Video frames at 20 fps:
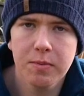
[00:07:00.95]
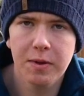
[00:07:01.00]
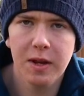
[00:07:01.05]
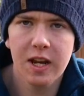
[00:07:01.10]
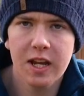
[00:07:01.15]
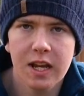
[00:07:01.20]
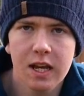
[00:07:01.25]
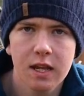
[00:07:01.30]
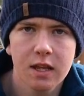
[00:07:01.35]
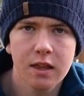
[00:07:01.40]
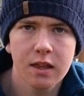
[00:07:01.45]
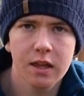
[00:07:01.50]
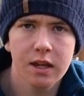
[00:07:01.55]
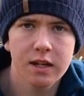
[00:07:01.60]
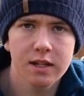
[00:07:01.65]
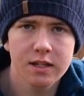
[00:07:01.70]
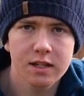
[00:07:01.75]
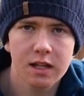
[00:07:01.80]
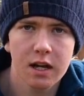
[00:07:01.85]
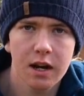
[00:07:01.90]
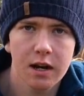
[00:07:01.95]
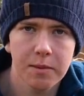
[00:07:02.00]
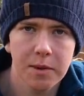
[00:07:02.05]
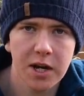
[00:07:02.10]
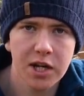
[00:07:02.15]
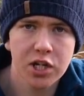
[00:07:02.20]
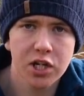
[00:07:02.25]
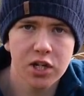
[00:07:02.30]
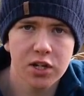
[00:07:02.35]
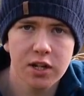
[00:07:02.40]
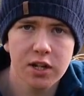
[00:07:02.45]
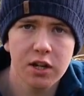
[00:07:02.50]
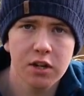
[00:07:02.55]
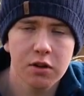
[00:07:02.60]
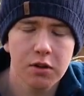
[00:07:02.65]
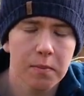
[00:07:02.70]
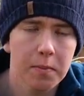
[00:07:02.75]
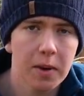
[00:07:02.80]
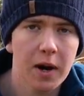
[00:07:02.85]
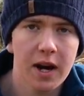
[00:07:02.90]
be linking things that I mentioned that you
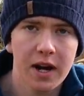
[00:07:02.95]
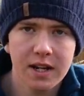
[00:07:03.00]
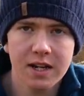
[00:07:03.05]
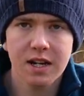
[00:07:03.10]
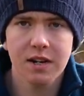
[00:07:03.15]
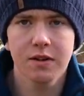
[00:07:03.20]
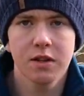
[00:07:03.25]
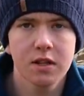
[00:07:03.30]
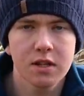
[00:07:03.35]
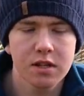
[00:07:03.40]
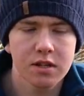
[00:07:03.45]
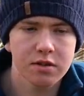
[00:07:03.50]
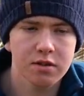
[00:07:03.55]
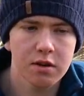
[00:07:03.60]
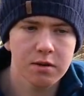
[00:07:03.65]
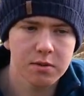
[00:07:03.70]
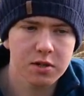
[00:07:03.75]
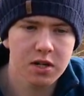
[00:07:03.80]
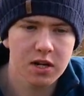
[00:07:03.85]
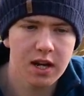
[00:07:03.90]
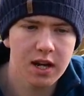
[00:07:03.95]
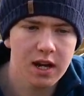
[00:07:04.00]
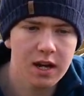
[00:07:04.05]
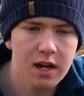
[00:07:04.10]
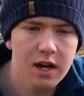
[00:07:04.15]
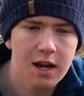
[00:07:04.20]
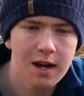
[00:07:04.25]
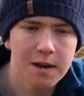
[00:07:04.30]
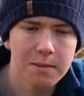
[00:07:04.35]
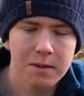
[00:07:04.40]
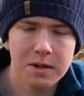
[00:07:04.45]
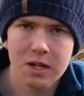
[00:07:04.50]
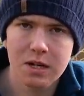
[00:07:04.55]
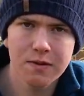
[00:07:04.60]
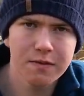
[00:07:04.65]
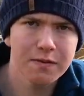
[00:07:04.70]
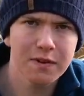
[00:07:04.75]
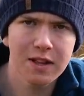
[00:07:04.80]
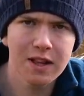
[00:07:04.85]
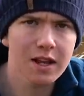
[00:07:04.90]
can buy down in the description here, but
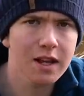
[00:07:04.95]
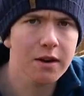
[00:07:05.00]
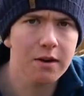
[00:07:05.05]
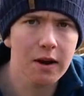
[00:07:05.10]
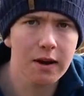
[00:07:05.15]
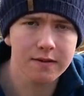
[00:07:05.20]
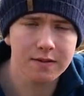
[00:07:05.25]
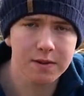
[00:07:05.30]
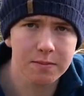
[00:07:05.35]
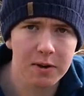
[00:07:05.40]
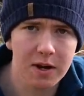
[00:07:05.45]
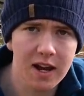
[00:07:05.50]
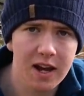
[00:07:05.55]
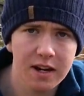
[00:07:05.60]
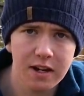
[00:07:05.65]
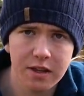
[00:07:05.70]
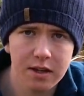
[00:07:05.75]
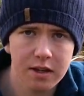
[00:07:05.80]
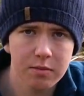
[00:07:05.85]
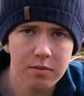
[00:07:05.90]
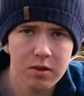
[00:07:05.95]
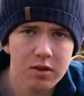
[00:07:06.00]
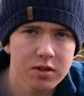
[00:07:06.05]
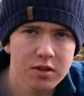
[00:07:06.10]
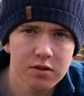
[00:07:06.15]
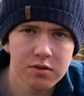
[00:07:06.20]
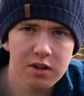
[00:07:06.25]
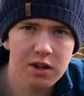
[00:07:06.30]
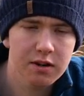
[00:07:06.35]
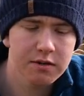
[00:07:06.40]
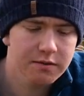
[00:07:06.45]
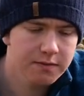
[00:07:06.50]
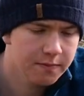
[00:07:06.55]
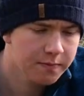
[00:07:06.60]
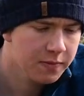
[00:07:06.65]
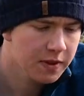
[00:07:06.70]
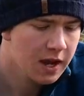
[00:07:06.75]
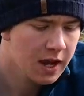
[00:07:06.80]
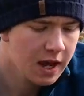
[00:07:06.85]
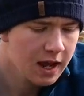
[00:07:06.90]
don't feel like you have to buy anything, because you don't.
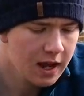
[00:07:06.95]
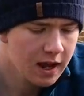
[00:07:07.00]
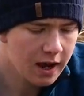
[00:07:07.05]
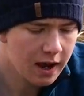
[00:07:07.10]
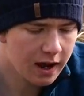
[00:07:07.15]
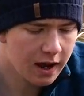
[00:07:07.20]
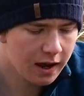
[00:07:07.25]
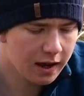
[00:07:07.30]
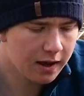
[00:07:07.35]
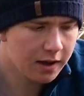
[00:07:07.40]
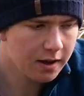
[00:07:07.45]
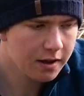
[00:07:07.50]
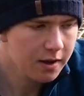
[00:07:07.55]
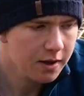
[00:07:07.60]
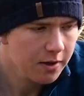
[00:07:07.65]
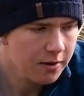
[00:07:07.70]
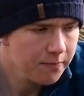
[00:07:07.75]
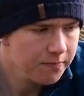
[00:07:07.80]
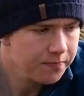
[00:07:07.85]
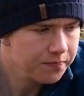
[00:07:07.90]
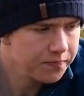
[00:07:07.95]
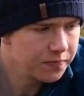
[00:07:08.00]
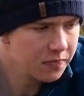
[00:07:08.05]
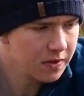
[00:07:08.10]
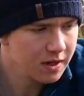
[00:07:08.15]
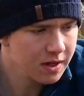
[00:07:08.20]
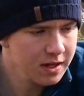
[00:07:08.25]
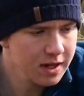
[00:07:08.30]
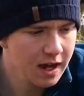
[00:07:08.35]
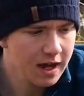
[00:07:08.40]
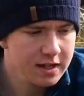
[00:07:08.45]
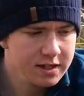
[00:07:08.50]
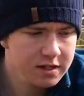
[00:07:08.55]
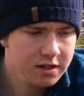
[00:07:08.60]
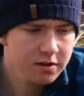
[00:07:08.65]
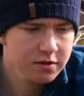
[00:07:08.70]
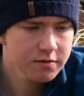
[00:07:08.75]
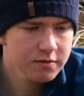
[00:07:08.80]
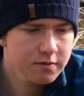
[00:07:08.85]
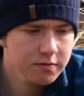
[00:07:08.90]

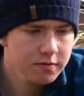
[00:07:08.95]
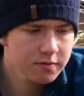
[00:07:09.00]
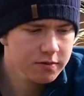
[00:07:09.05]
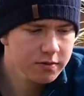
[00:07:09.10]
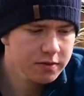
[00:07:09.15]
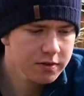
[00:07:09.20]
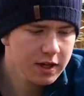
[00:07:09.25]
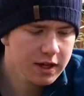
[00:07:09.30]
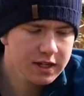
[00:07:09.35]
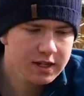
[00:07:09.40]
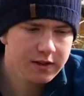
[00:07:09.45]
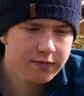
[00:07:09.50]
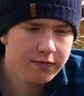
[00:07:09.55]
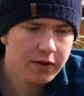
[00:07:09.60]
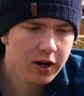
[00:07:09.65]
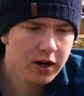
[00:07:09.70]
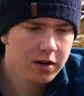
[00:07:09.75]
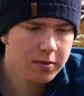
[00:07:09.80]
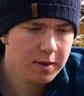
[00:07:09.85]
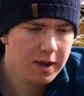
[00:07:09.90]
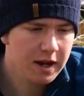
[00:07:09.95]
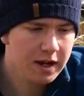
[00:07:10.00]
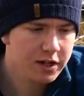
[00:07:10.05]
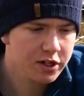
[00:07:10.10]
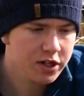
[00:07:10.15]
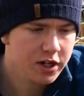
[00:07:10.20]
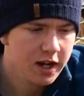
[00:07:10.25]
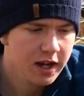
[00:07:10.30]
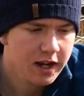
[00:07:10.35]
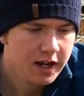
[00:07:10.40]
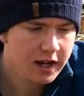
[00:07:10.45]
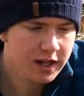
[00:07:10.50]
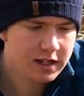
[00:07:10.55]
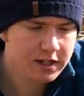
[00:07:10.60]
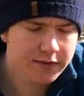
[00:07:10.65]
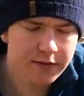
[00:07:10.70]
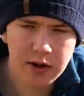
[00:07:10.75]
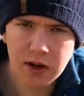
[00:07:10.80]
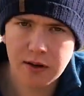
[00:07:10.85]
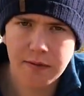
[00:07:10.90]
So this Enviromesh,
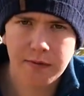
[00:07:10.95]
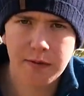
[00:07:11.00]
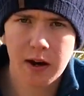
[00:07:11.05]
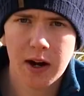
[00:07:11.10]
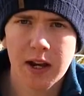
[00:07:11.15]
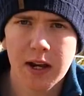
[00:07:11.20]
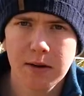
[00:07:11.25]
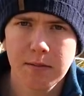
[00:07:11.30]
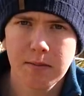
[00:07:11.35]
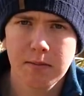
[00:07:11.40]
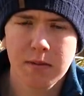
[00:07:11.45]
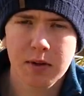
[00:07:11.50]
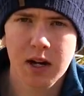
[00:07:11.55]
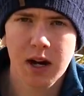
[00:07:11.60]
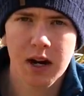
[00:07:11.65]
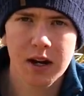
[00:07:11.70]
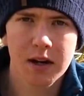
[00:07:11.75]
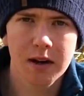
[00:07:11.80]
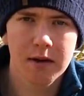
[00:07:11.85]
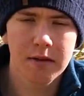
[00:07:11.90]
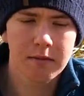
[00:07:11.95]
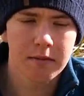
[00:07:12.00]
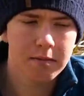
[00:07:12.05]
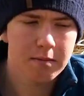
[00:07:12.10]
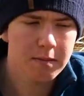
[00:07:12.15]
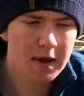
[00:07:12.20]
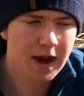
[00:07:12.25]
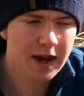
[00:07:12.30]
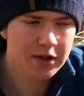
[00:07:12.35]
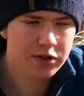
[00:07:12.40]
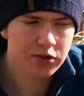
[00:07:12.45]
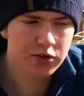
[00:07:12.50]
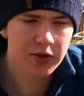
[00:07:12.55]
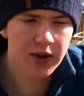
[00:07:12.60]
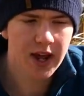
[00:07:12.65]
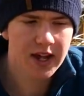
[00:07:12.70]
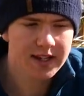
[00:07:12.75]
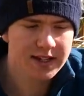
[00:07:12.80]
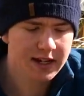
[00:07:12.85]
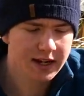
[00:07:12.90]
it's a very fine garden mesh or
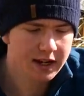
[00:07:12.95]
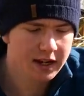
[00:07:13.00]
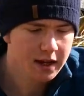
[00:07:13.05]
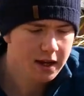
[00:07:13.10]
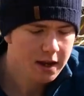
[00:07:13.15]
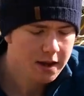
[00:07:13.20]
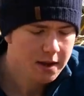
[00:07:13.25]
netting,